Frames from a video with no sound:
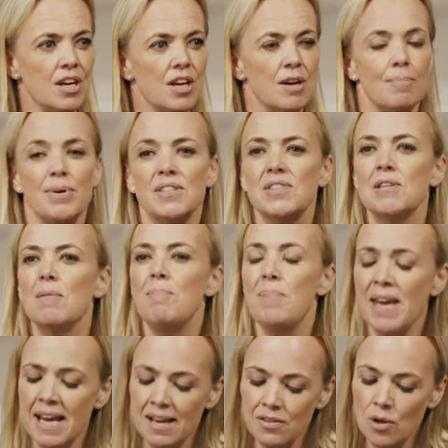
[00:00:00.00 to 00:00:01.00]
But to
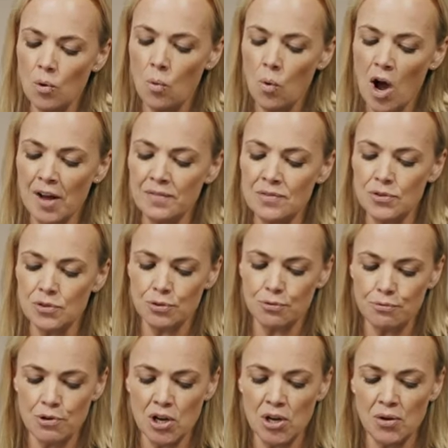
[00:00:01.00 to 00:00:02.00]
be the one
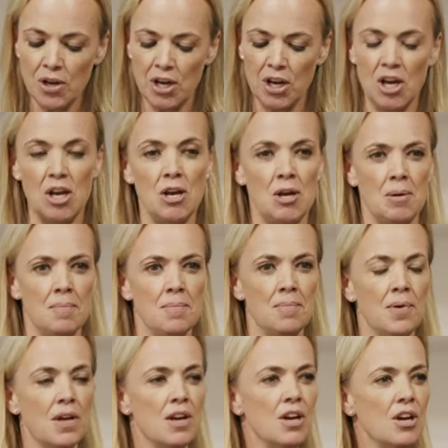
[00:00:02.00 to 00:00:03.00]
through whom
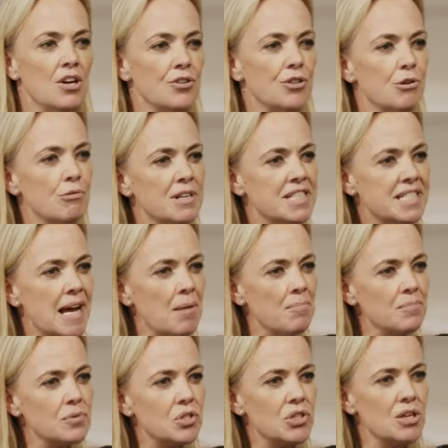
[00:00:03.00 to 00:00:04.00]
the
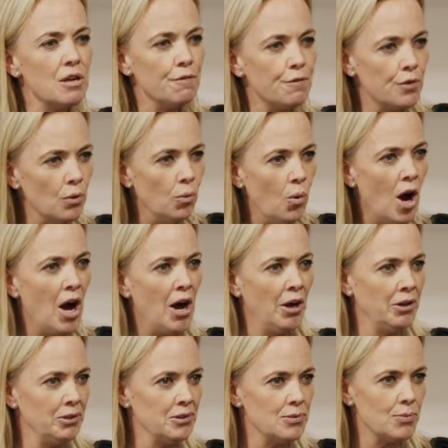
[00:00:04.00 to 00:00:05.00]
redemption of the
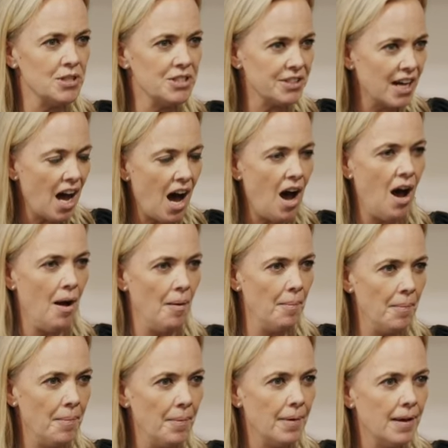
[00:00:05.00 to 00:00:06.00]
world would
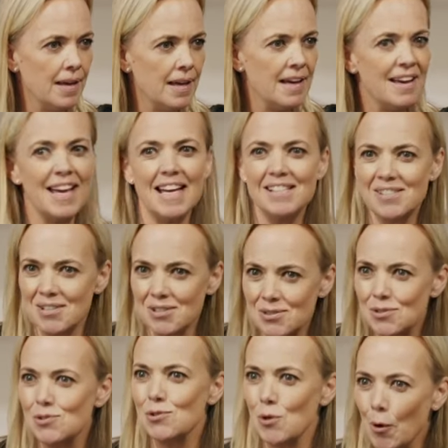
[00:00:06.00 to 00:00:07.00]
come is
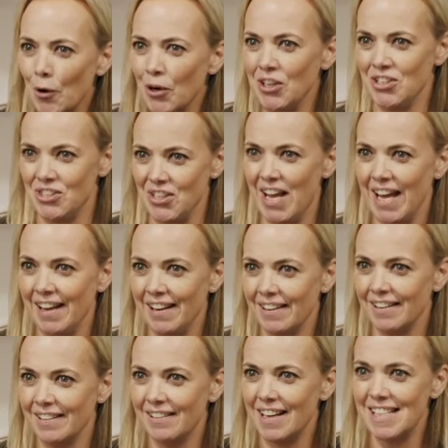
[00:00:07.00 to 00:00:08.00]
astonishing.
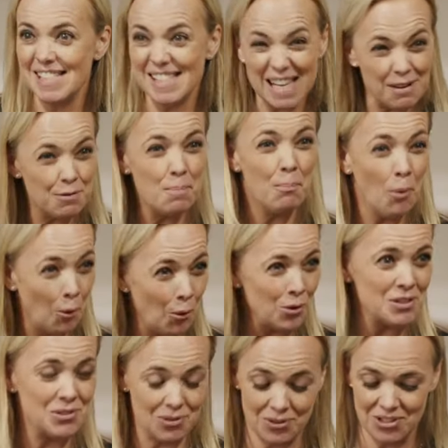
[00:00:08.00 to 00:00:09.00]
And it's even more
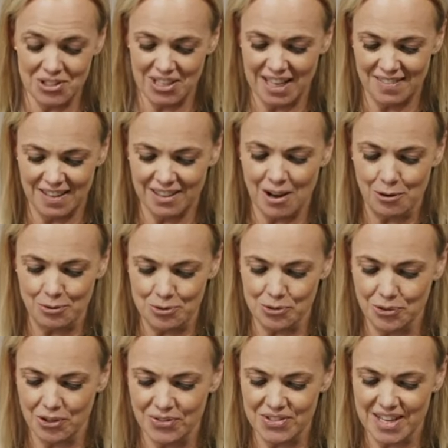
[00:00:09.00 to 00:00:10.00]
astonishing in the cultural
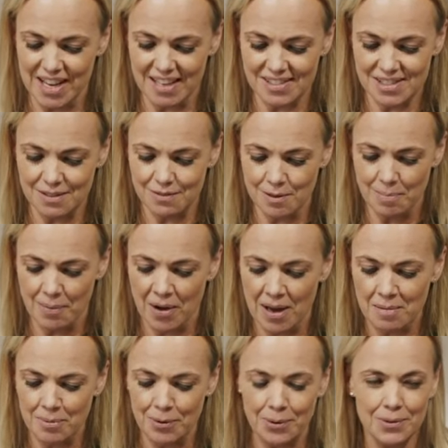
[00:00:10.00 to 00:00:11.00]
context of the
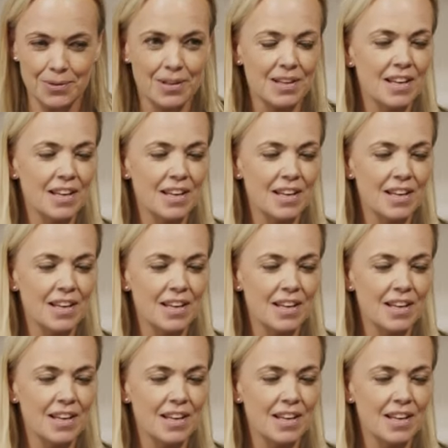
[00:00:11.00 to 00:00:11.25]
Bible.